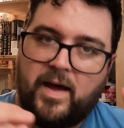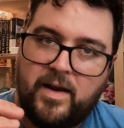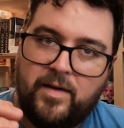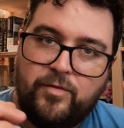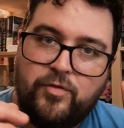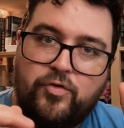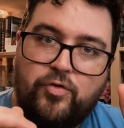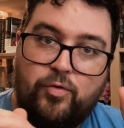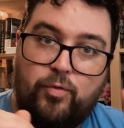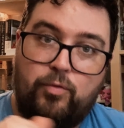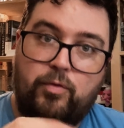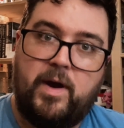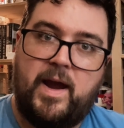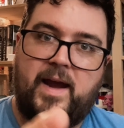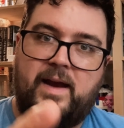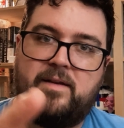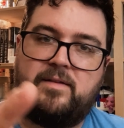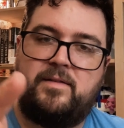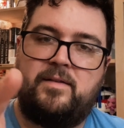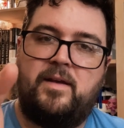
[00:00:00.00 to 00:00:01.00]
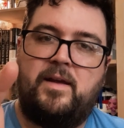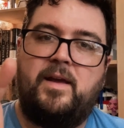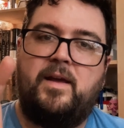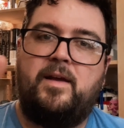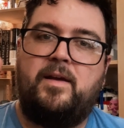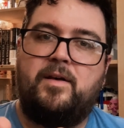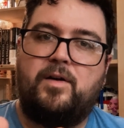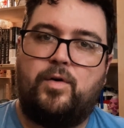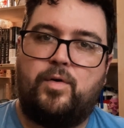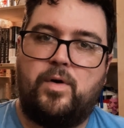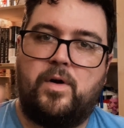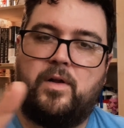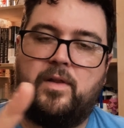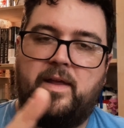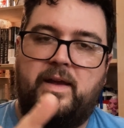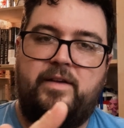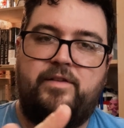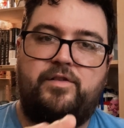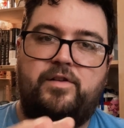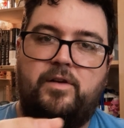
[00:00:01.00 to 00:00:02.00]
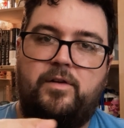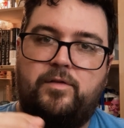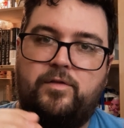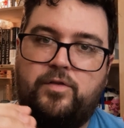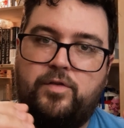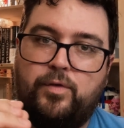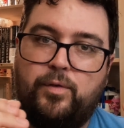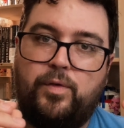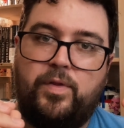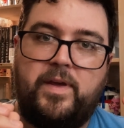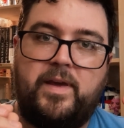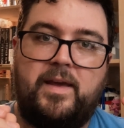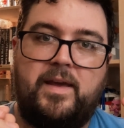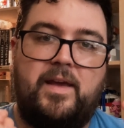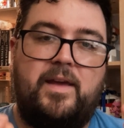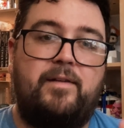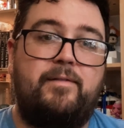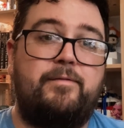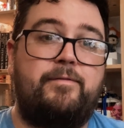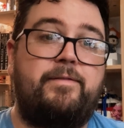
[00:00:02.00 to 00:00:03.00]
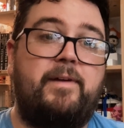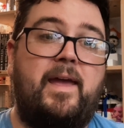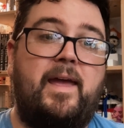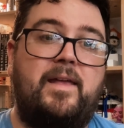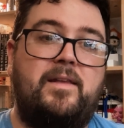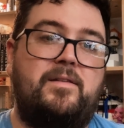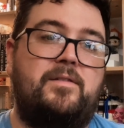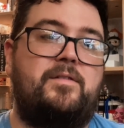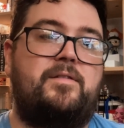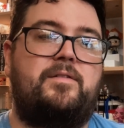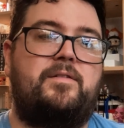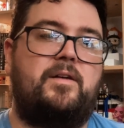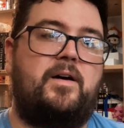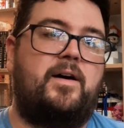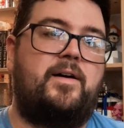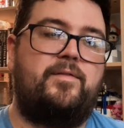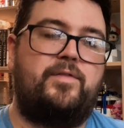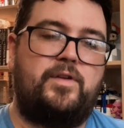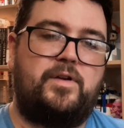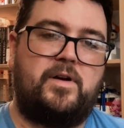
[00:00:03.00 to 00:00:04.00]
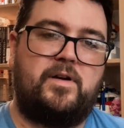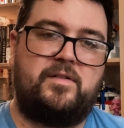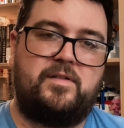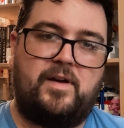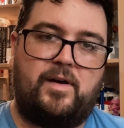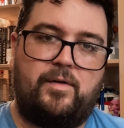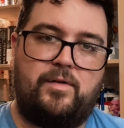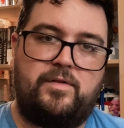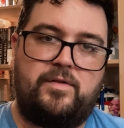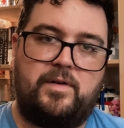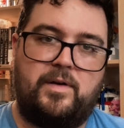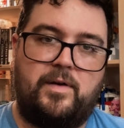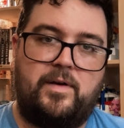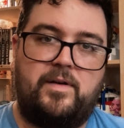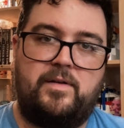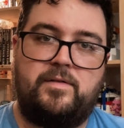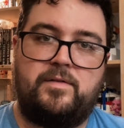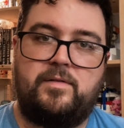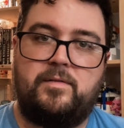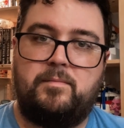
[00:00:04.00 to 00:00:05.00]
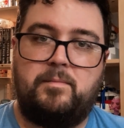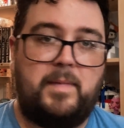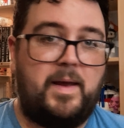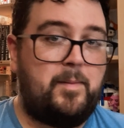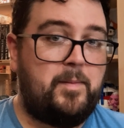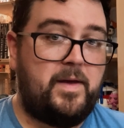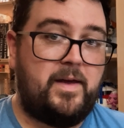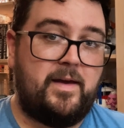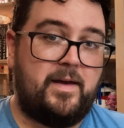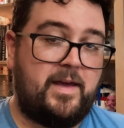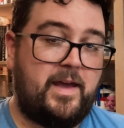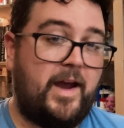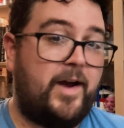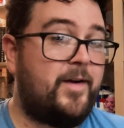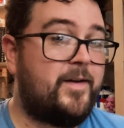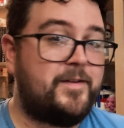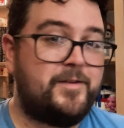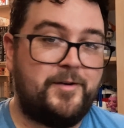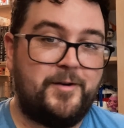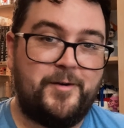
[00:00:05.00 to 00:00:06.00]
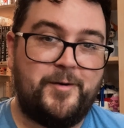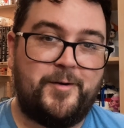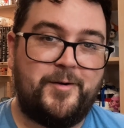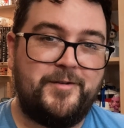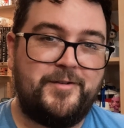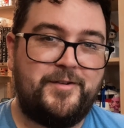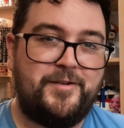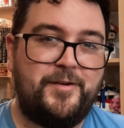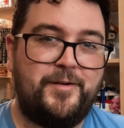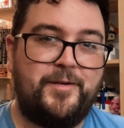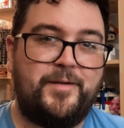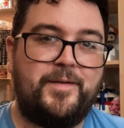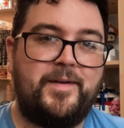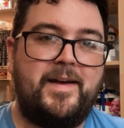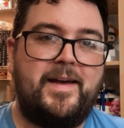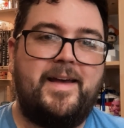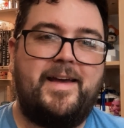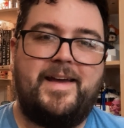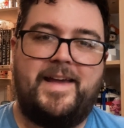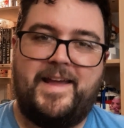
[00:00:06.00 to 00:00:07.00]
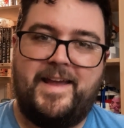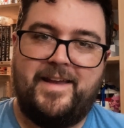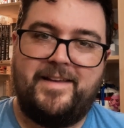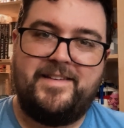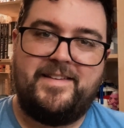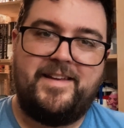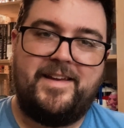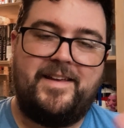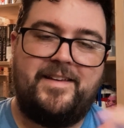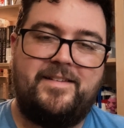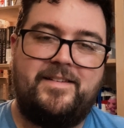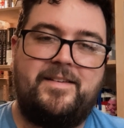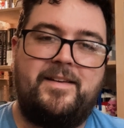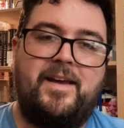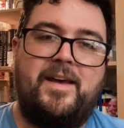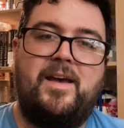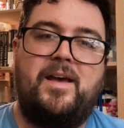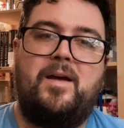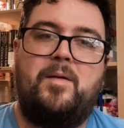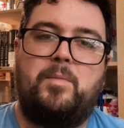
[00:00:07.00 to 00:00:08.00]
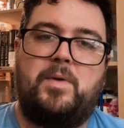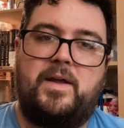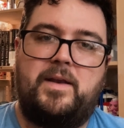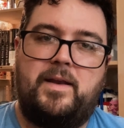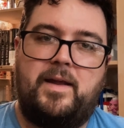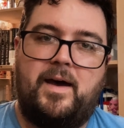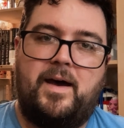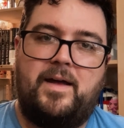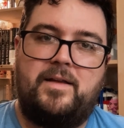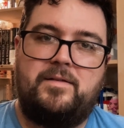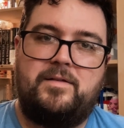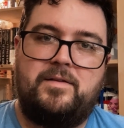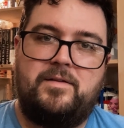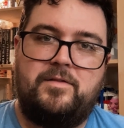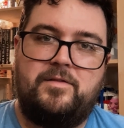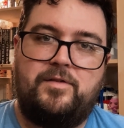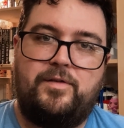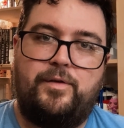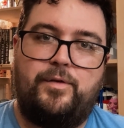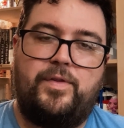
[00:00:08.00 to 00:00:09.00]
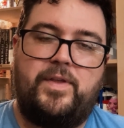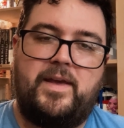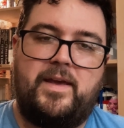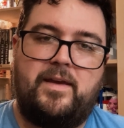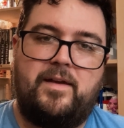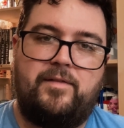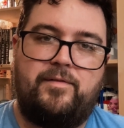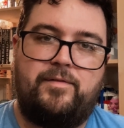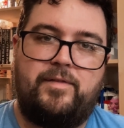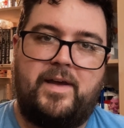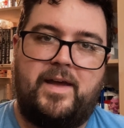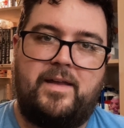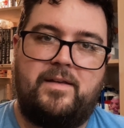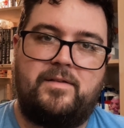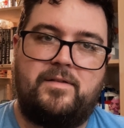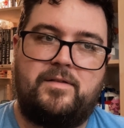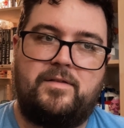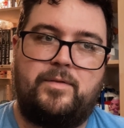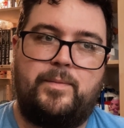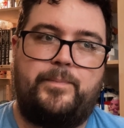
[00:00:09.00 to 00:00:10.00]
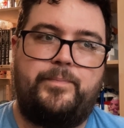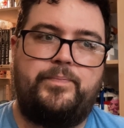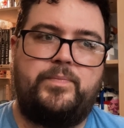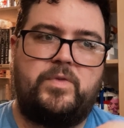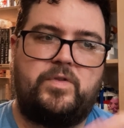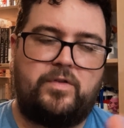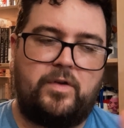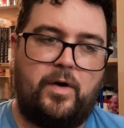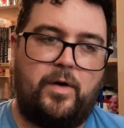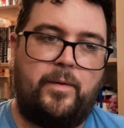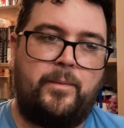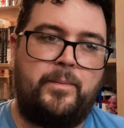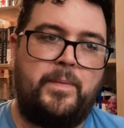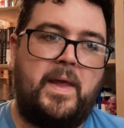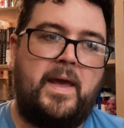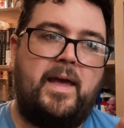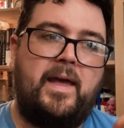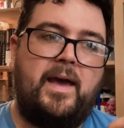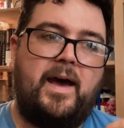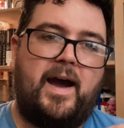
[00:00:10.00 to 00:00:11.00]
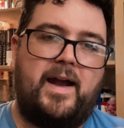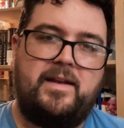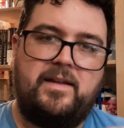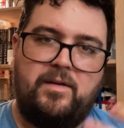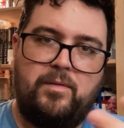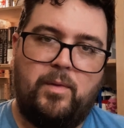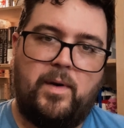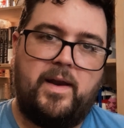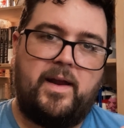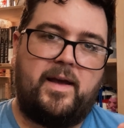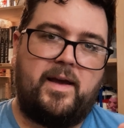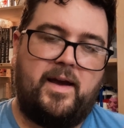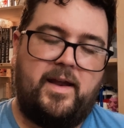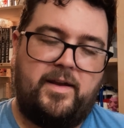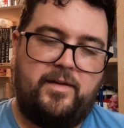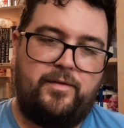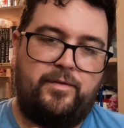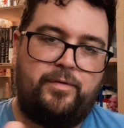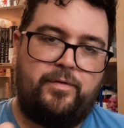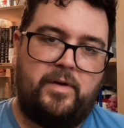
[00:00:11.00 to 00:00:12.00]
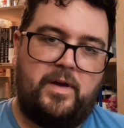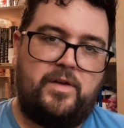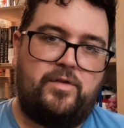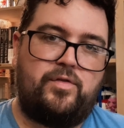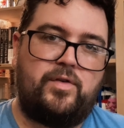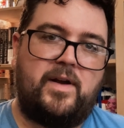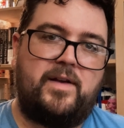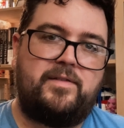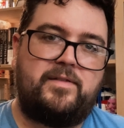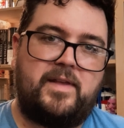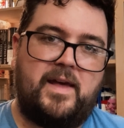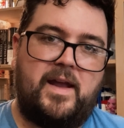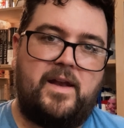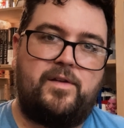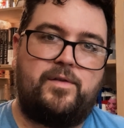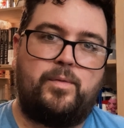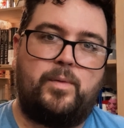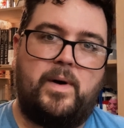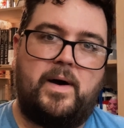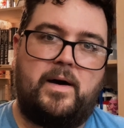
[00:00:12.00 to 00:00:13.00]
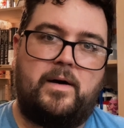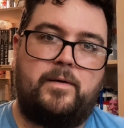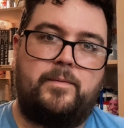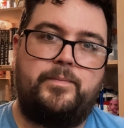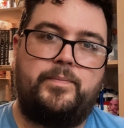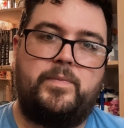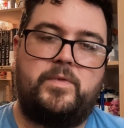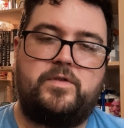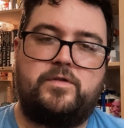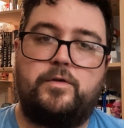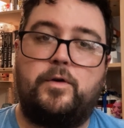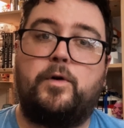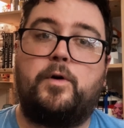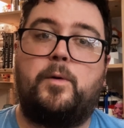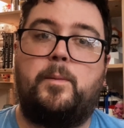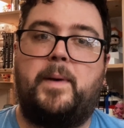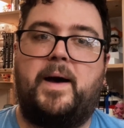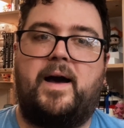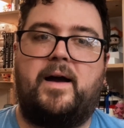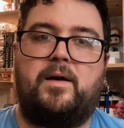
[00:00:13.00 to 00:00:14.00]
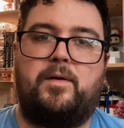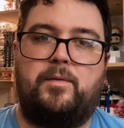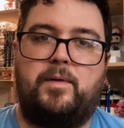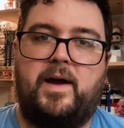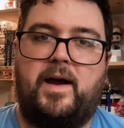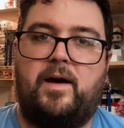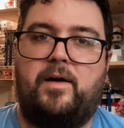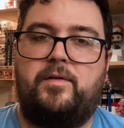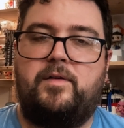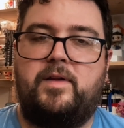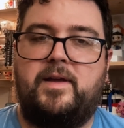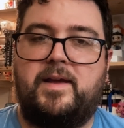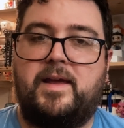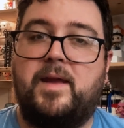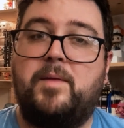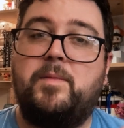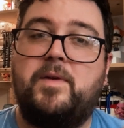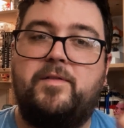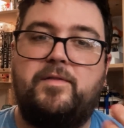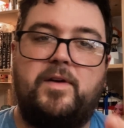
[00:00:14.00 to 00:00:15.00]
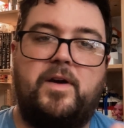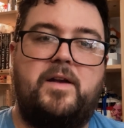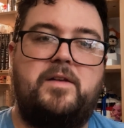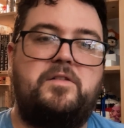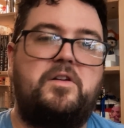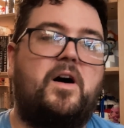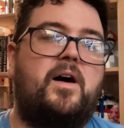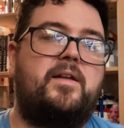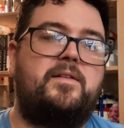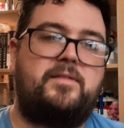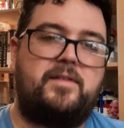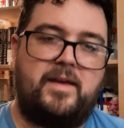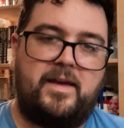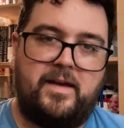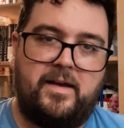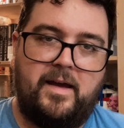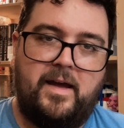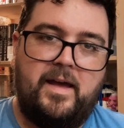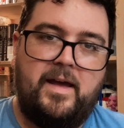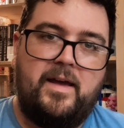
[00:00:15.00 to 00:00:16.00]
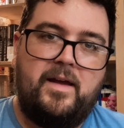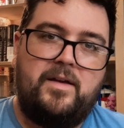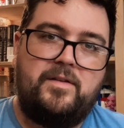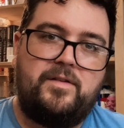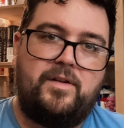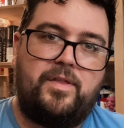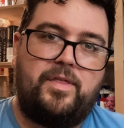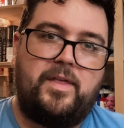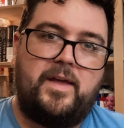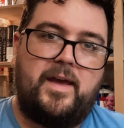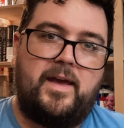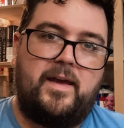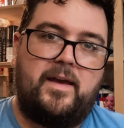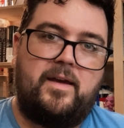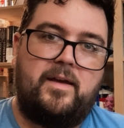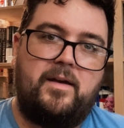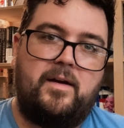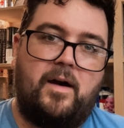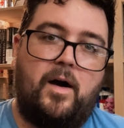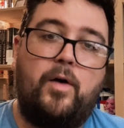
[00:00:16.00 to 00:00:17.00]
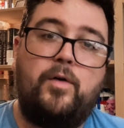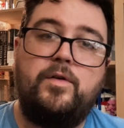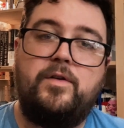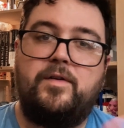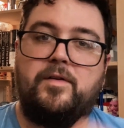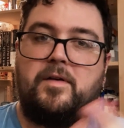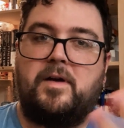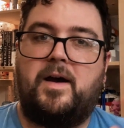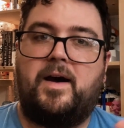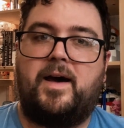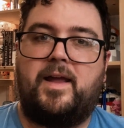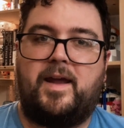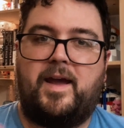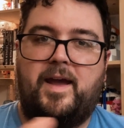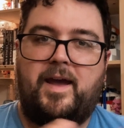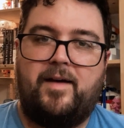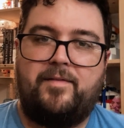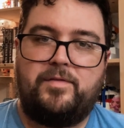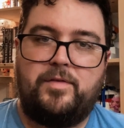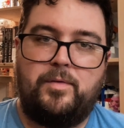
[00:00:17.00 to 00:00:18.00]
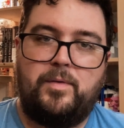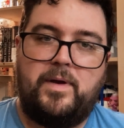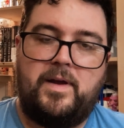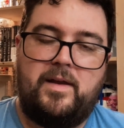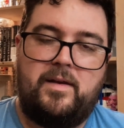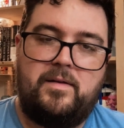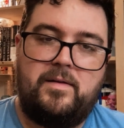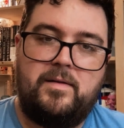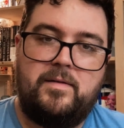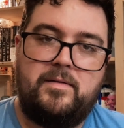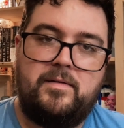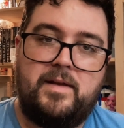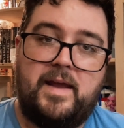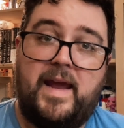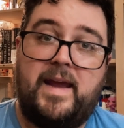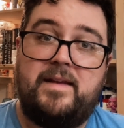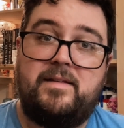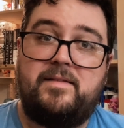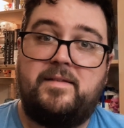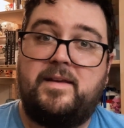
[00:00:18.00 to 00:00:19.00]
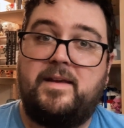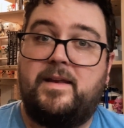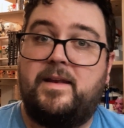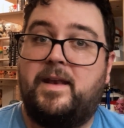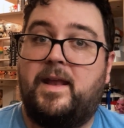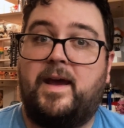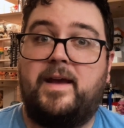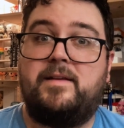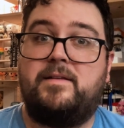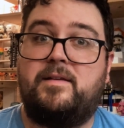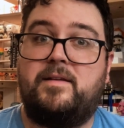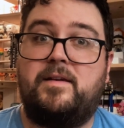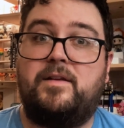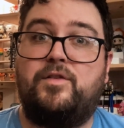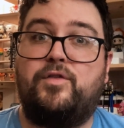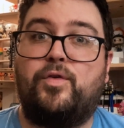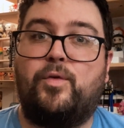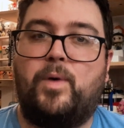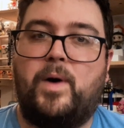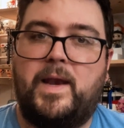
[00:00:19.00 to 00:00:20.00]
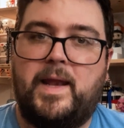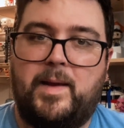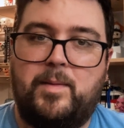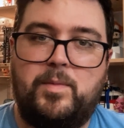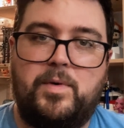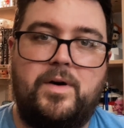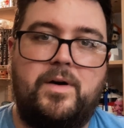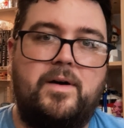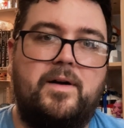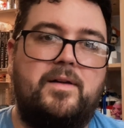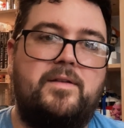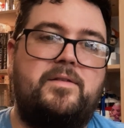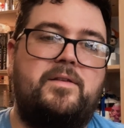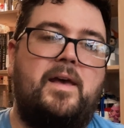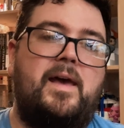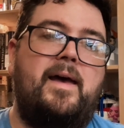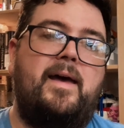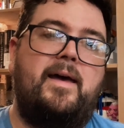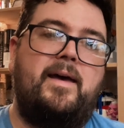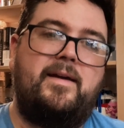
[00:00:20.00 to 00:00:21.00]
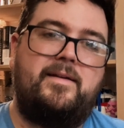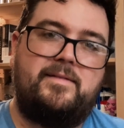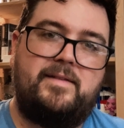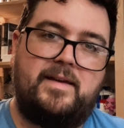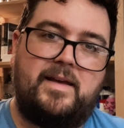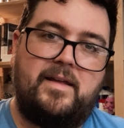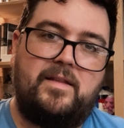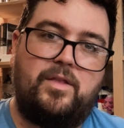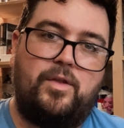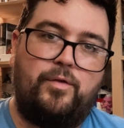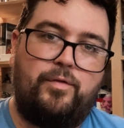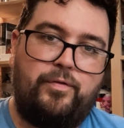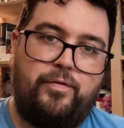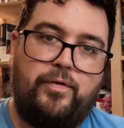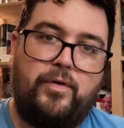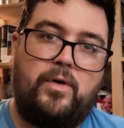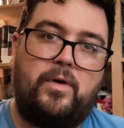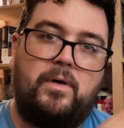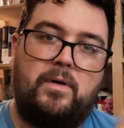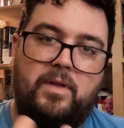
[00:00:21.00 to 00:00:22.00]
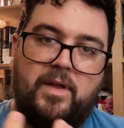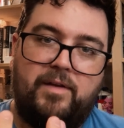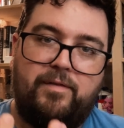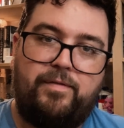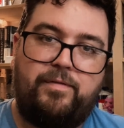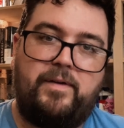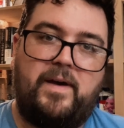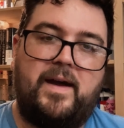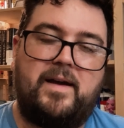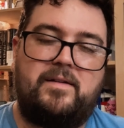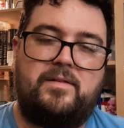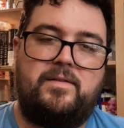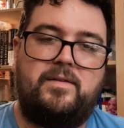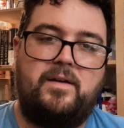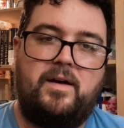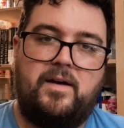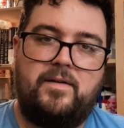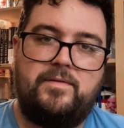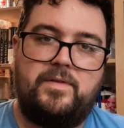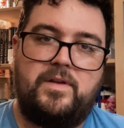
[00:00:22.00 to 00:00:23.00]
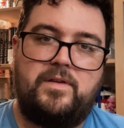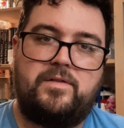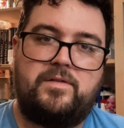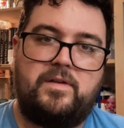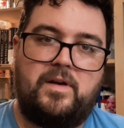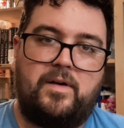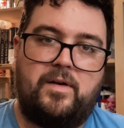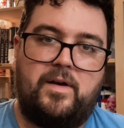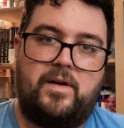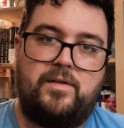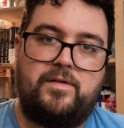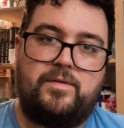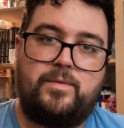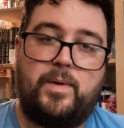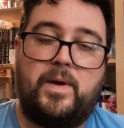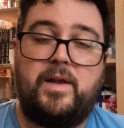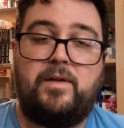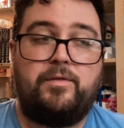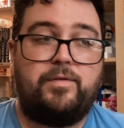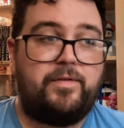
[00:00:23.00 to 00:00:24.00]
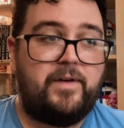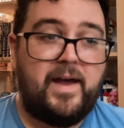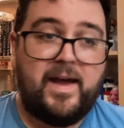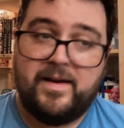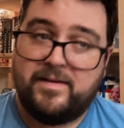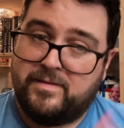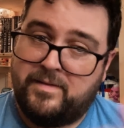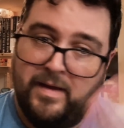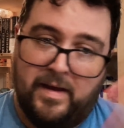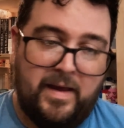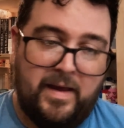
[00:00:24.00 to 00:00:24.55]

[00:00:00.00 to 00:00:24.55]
of direct correlation to the events of the Dark Tower series. Maybe a character or two, hint, but not to the events. So I did want to kind of address that as well, circle back around. It can be very daunting to think, oh dear God, I have to read 18, 19, 20 books to get the full effect of this series, when in fact